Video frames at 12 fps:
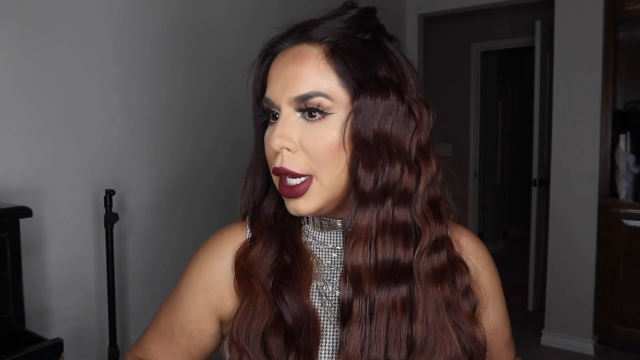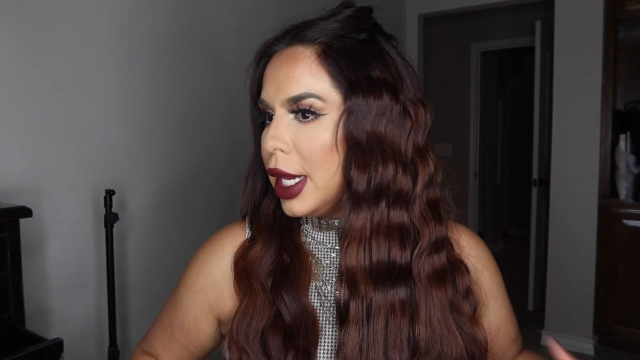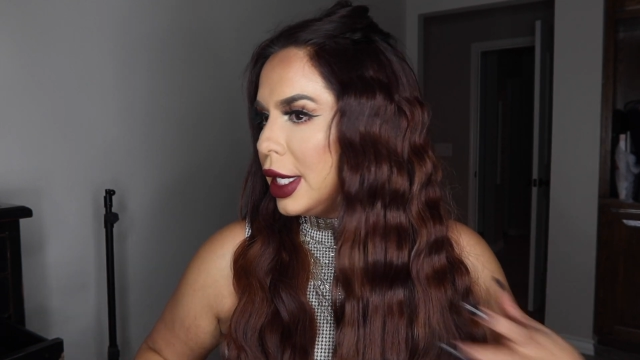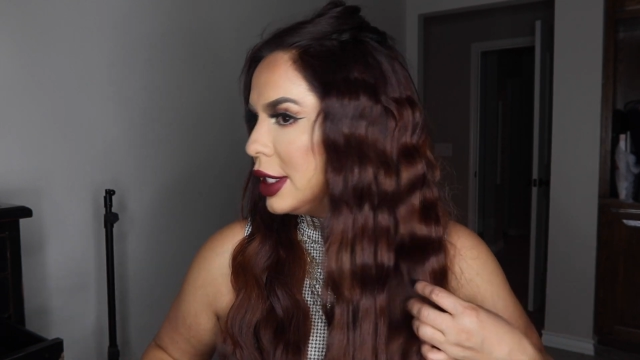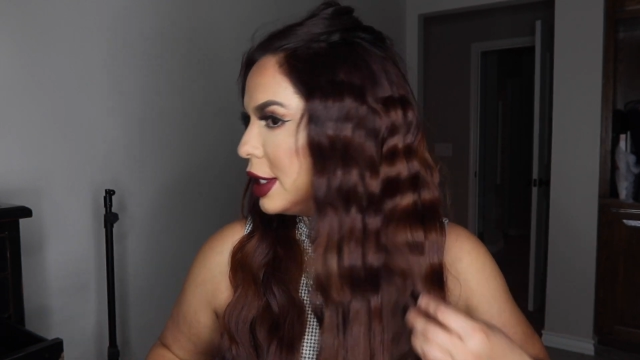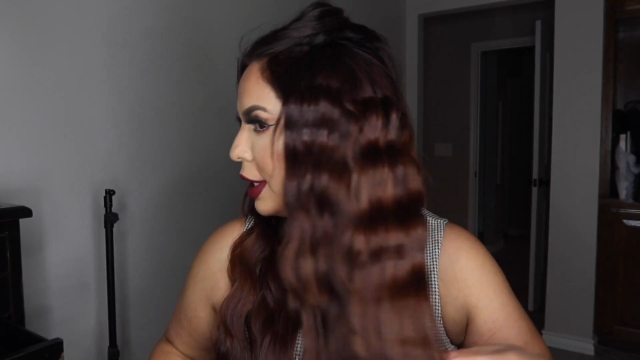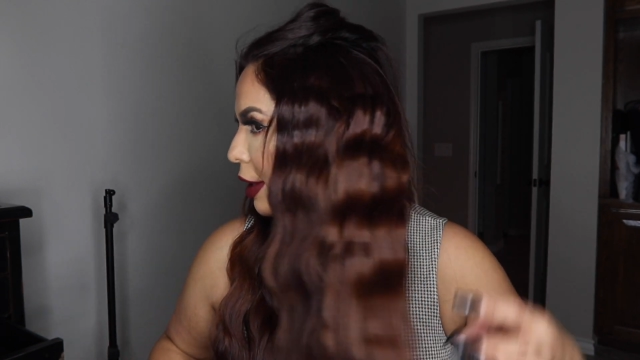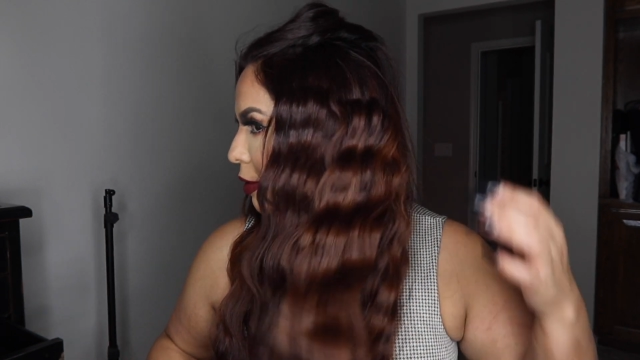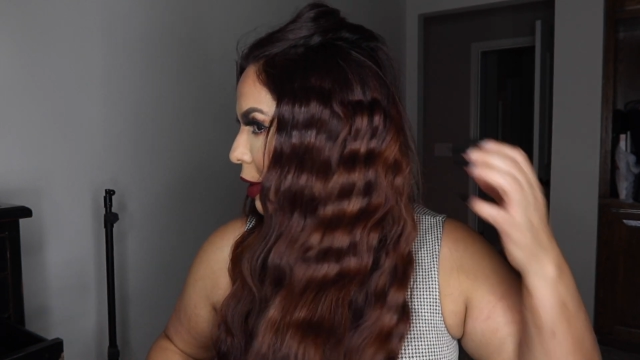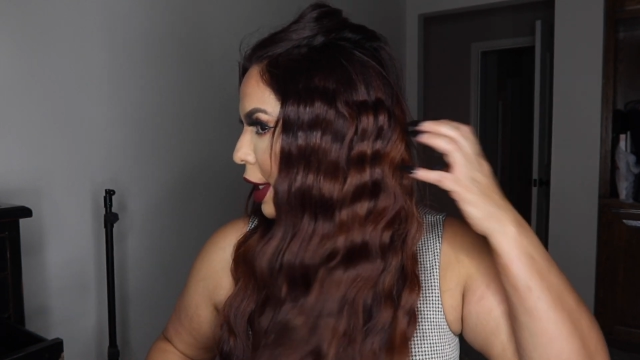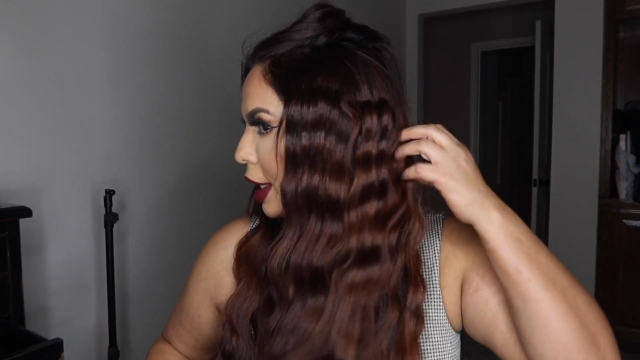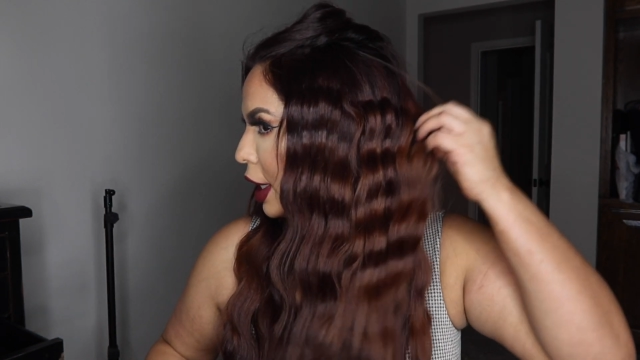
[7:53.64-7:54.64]
And it's
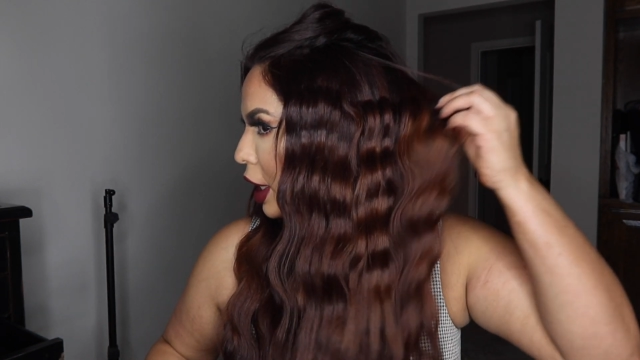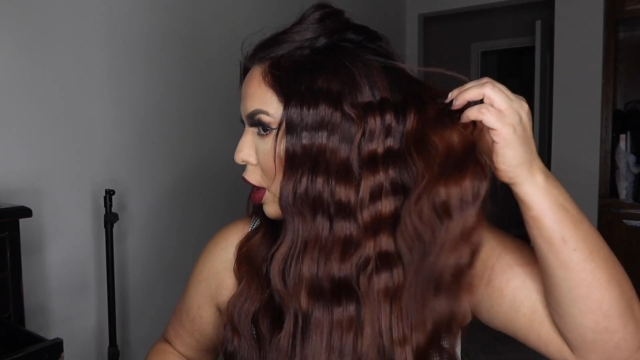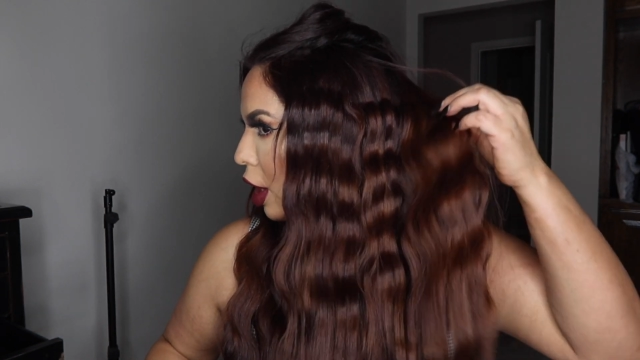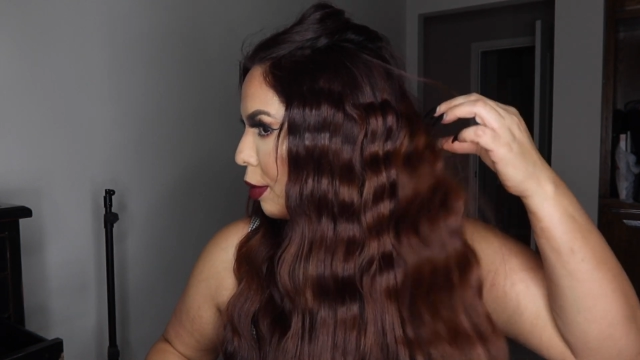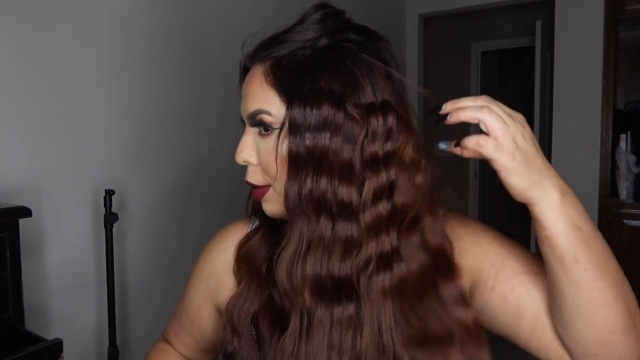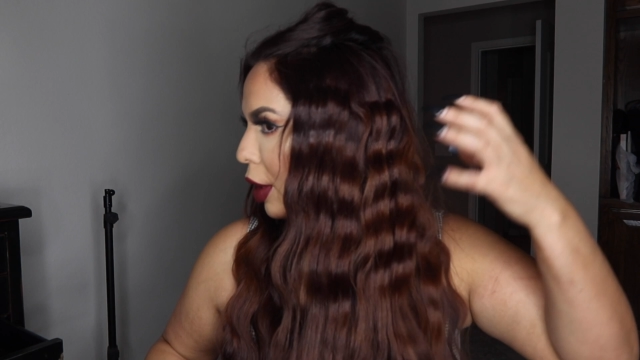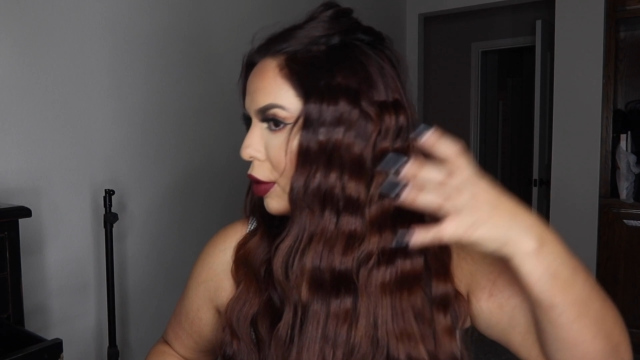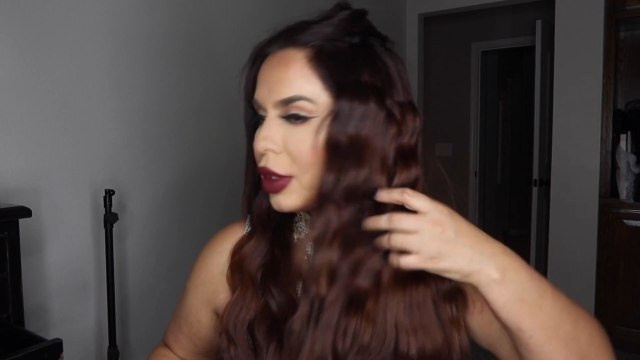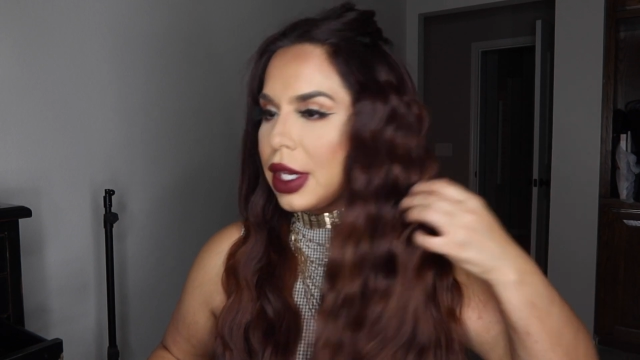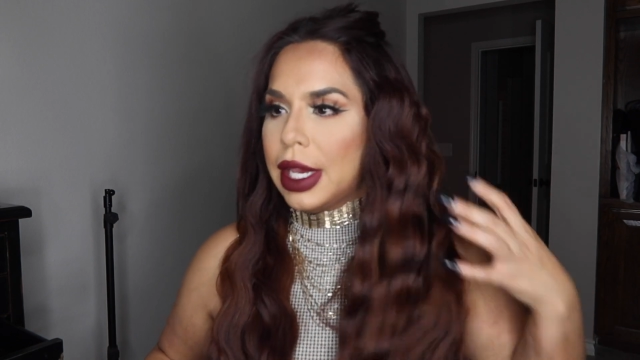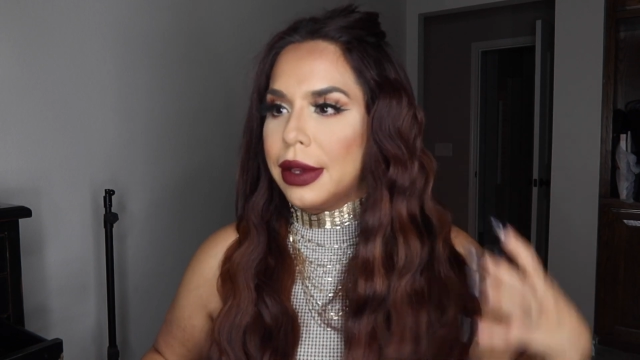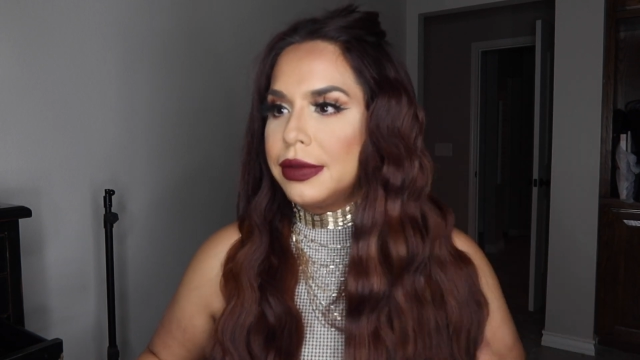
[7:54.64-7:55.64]
definitely not about
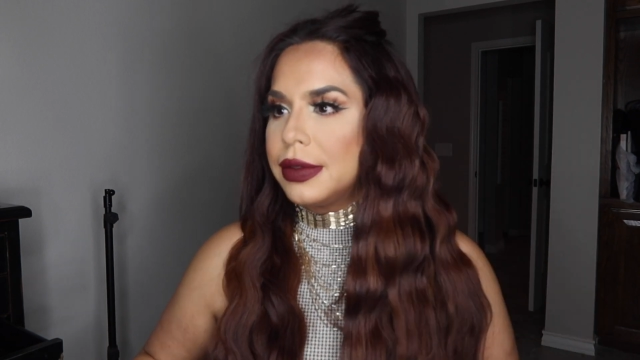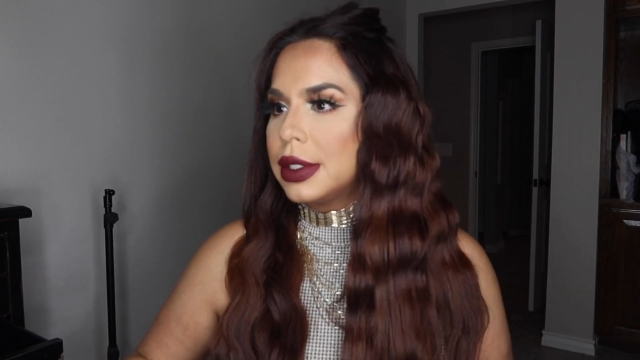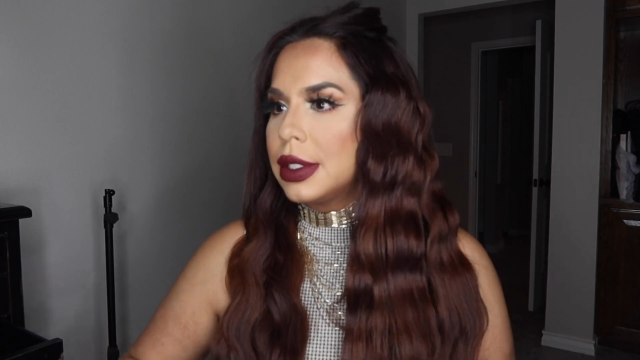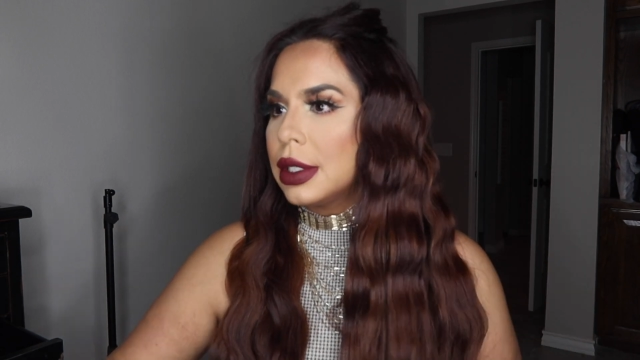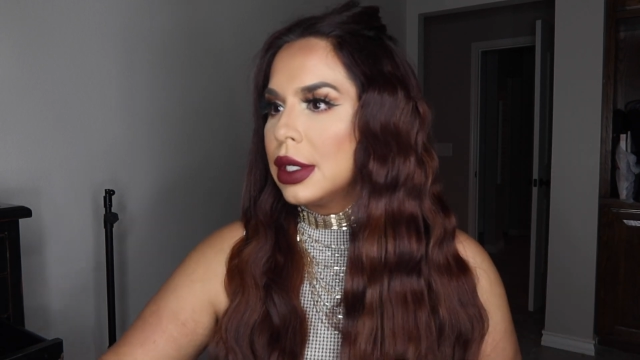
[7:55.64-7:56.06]
the gifts.